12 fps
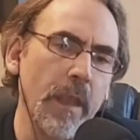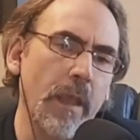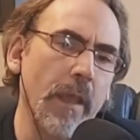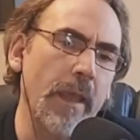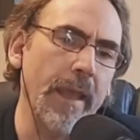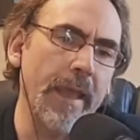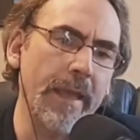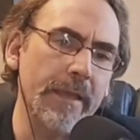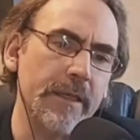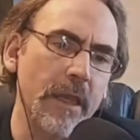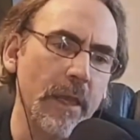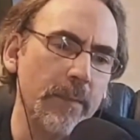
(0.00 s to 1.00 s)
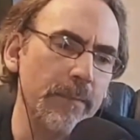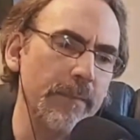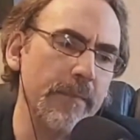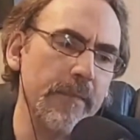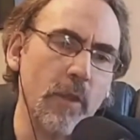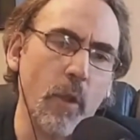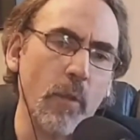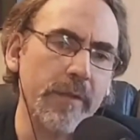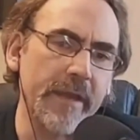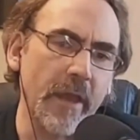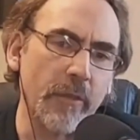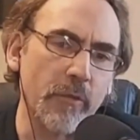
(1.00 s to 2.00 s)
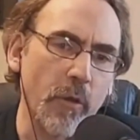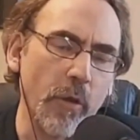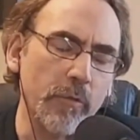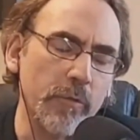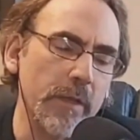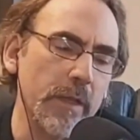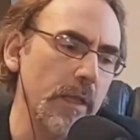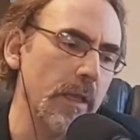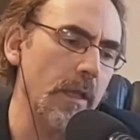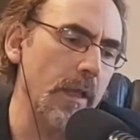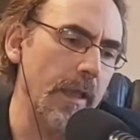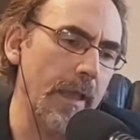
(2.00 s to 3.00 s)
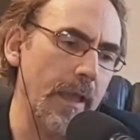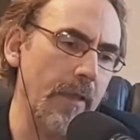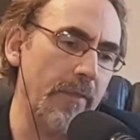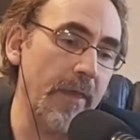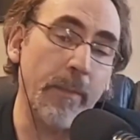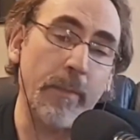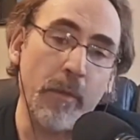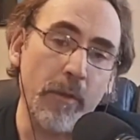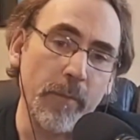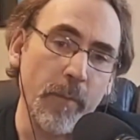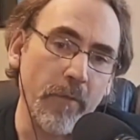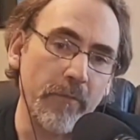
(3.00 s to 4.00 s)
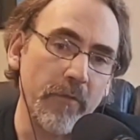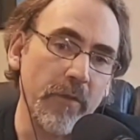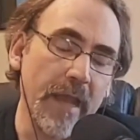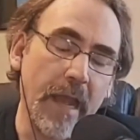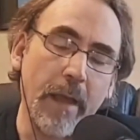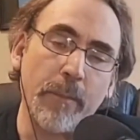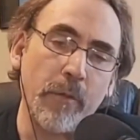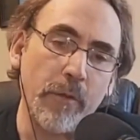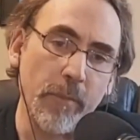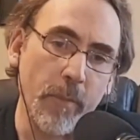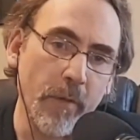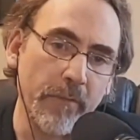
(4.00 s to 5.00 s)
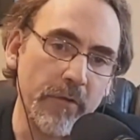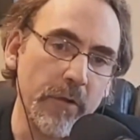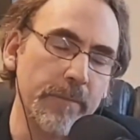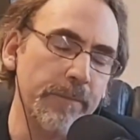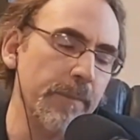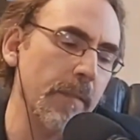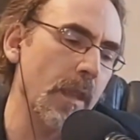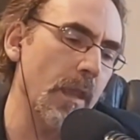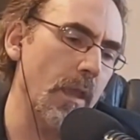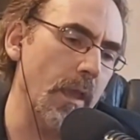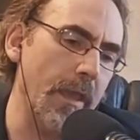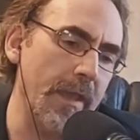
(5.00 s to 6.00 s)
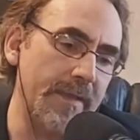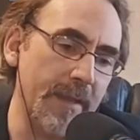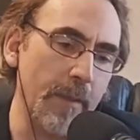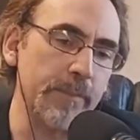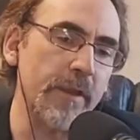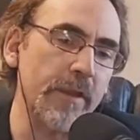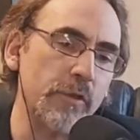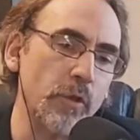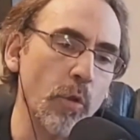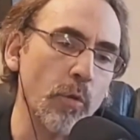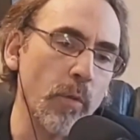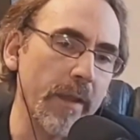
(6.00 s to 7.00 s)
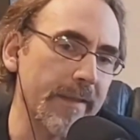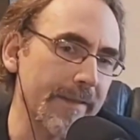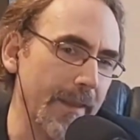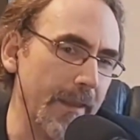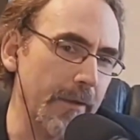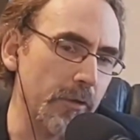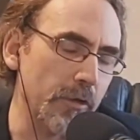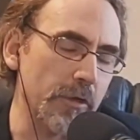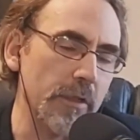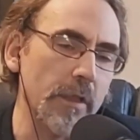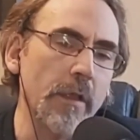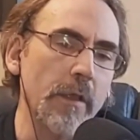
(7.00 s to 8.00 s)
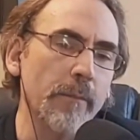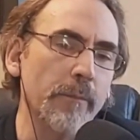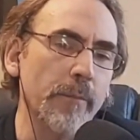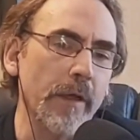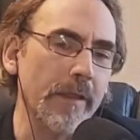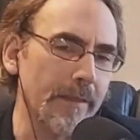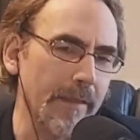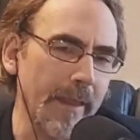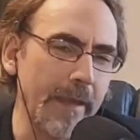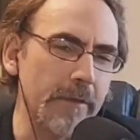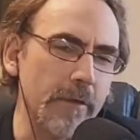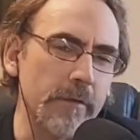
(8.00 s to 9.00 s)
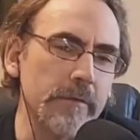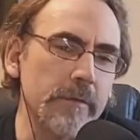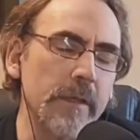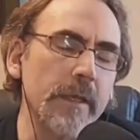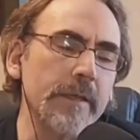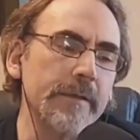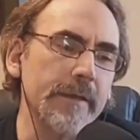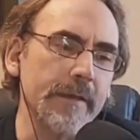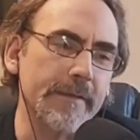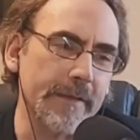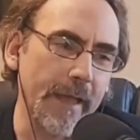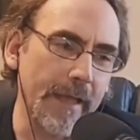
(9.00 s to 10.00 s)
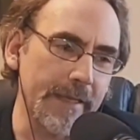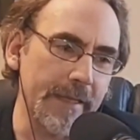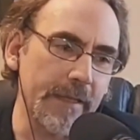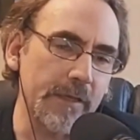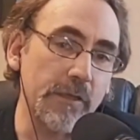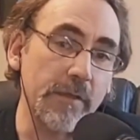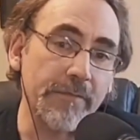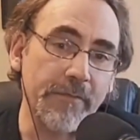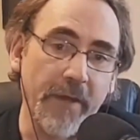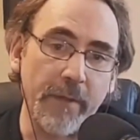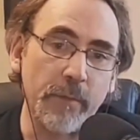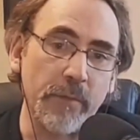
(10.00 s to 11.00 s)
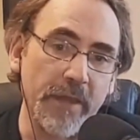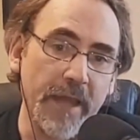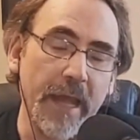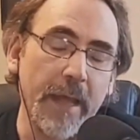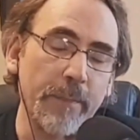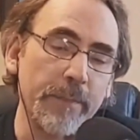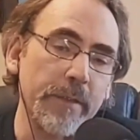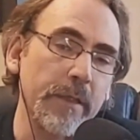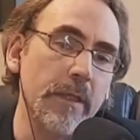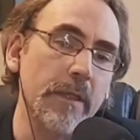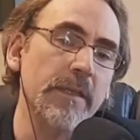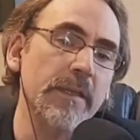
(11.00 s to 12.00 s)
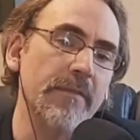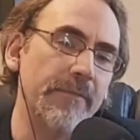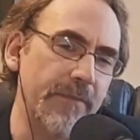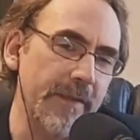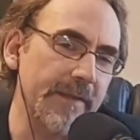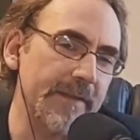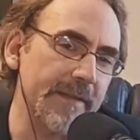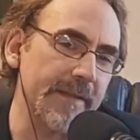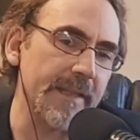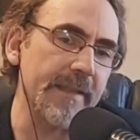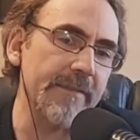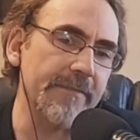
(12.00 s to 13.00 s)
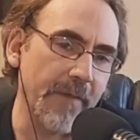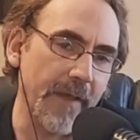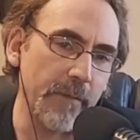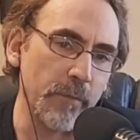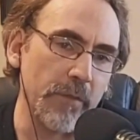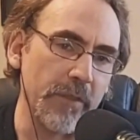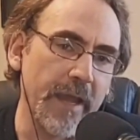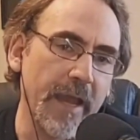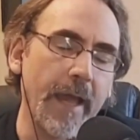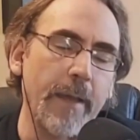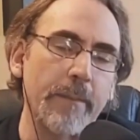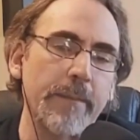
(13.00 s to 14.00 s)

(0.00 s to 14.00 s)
and going down the road. And they pulled him over, the cop pulled him over, and attempted to arrest Leonard, but Leonard decided to fight with the cop, to physically fight with the cop.